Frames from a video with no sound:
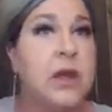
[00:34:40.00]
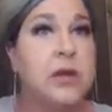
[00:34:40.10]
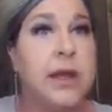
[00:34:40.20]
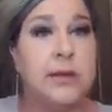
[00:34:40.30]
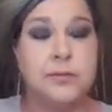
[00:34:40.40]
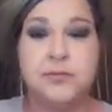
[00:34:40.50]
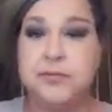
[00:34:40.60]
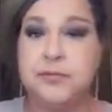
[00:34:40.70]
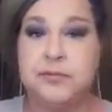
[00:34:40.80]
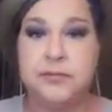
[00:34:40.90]
Okay,
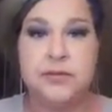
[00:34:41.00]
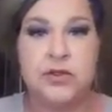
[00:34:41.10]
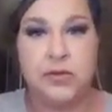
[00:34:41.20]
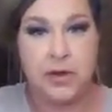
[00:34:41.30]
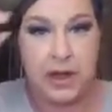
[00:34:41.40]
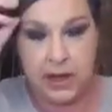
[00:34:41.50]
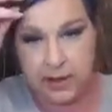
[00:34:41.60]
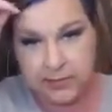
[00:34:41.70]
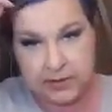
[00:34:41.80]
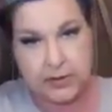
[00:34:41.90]
so
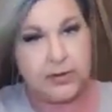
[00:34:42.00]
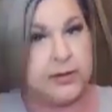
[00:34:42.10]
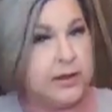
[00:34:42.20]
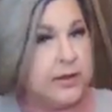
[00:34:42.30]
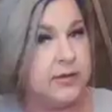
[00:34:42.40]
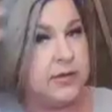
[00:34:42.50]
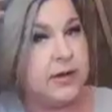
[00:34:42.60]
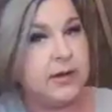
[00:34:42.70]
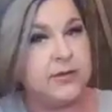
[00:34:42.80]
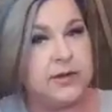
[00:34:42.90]
I'm going to call this
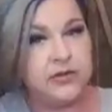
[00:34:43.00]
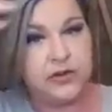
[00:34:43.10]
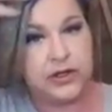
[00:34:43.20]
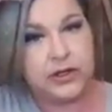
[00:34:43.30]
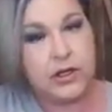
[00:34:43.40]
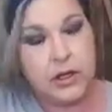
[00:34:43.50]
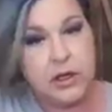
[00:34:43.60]
a finished look.